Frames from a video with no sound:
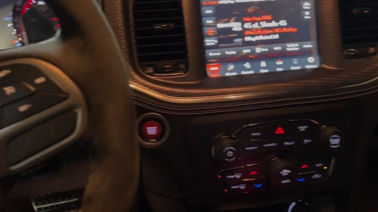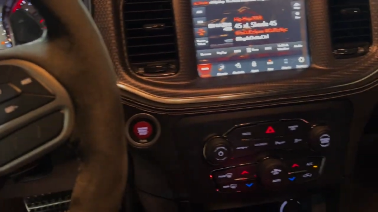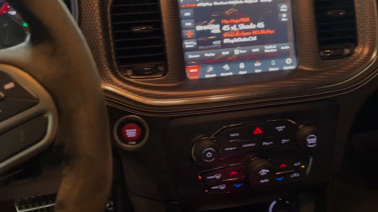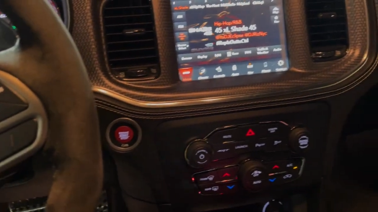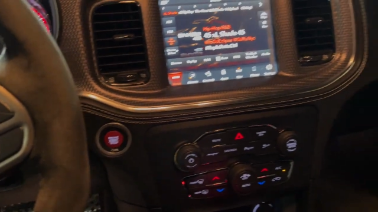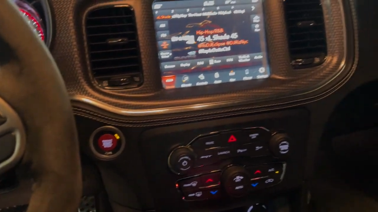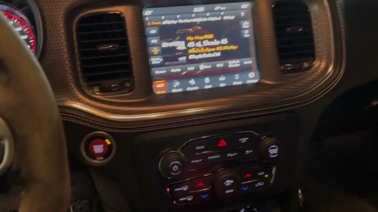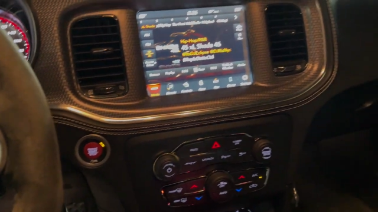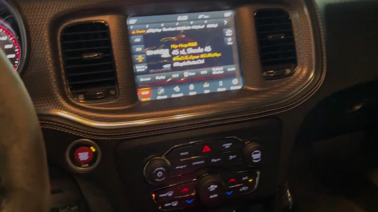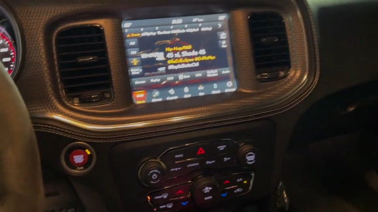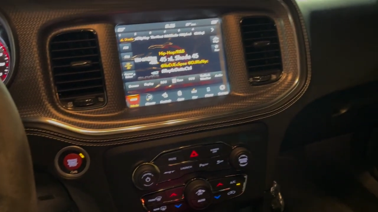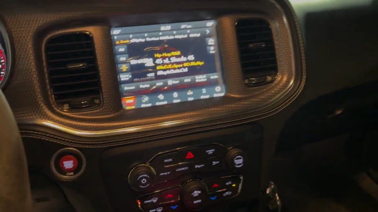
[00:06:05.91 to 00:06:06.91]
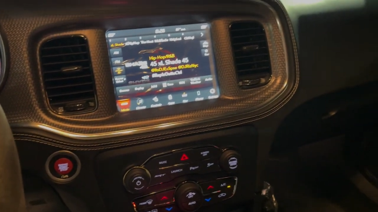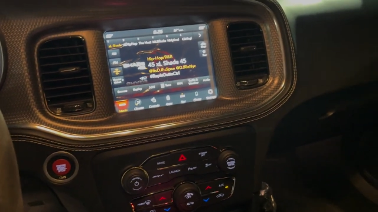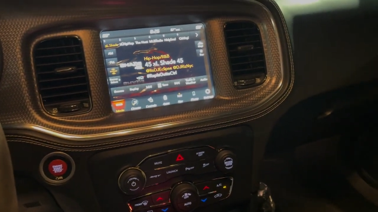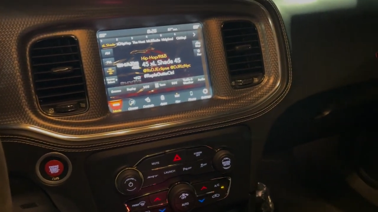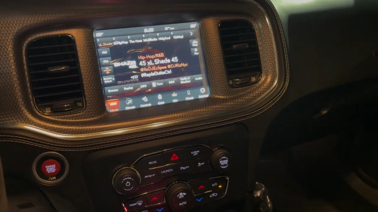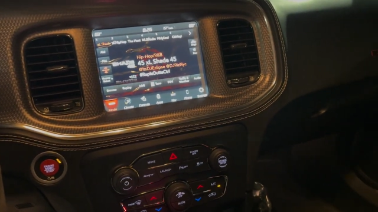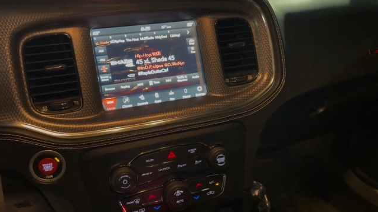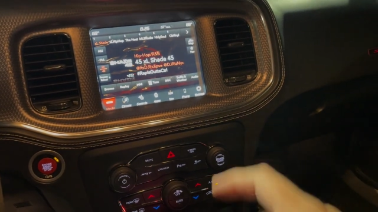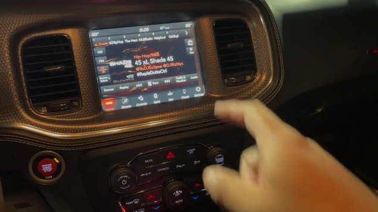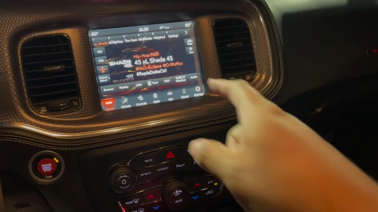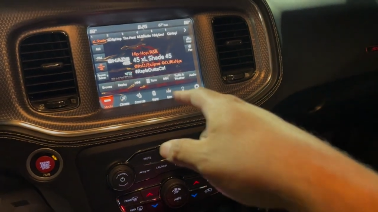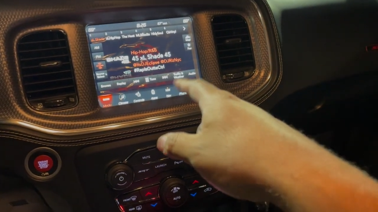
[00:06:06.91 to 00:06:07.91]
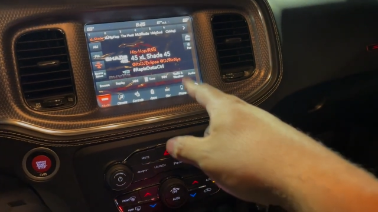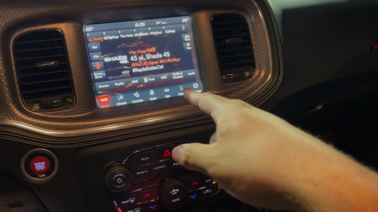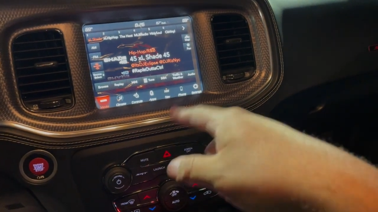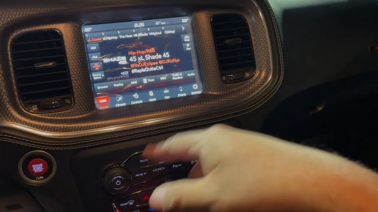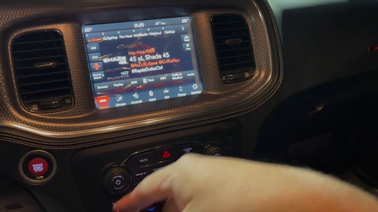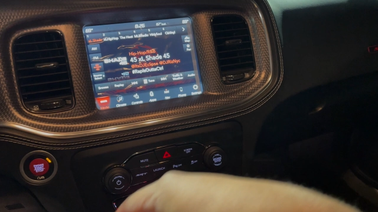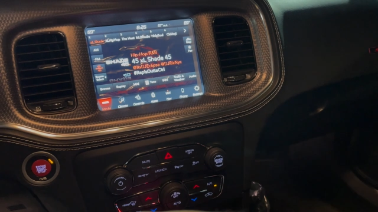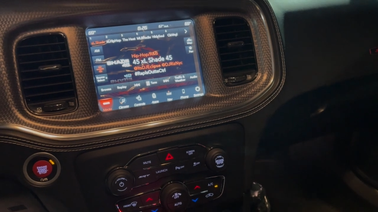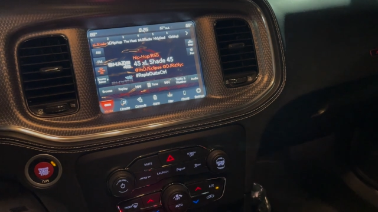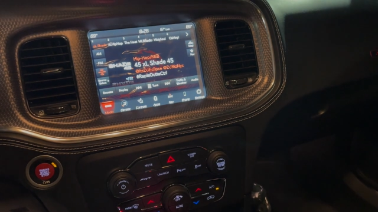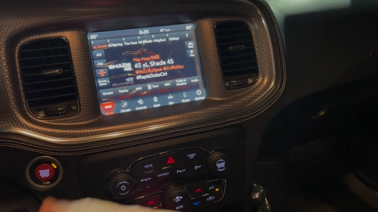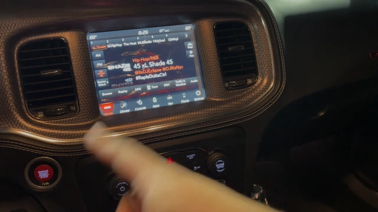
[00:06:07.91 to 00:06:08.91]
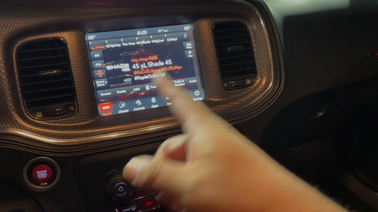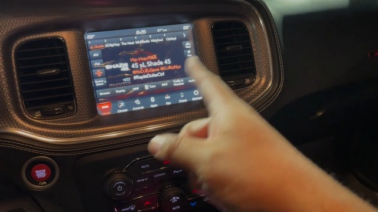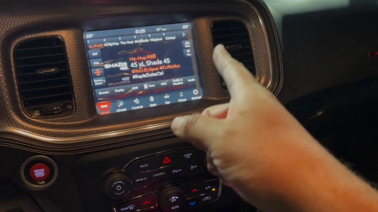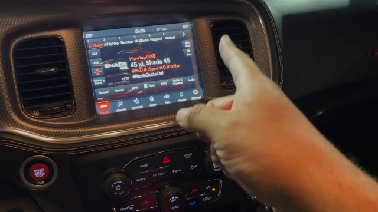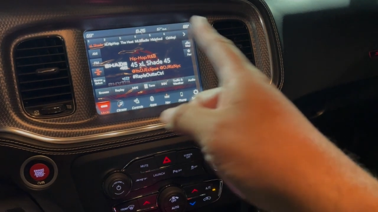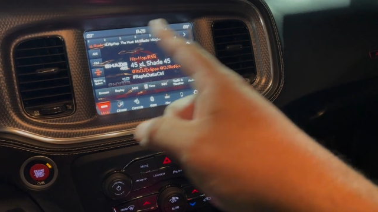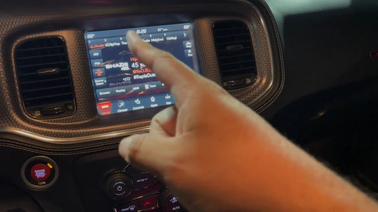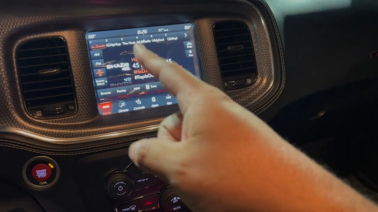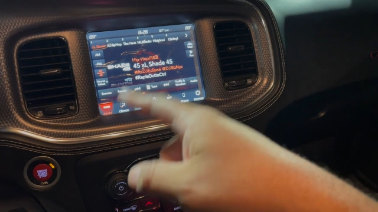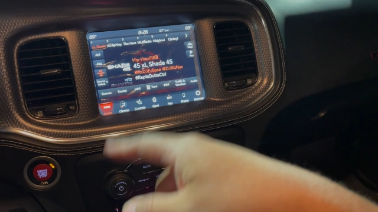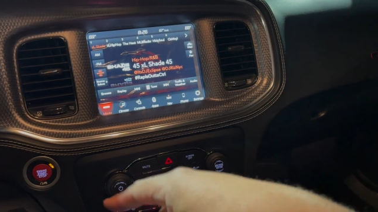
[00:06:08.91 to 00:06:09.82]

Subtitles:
No face is visible, so there are no lips to read.